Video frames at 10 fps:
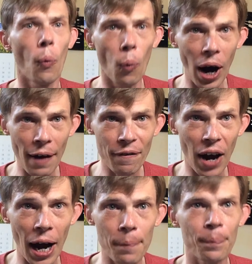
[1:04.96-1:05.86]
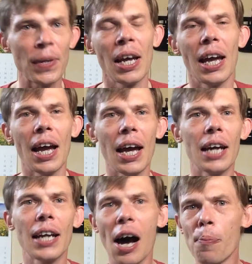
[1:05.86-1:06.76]
Wi-Fi.
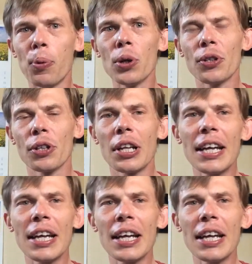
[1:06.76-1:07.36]
And I'll put the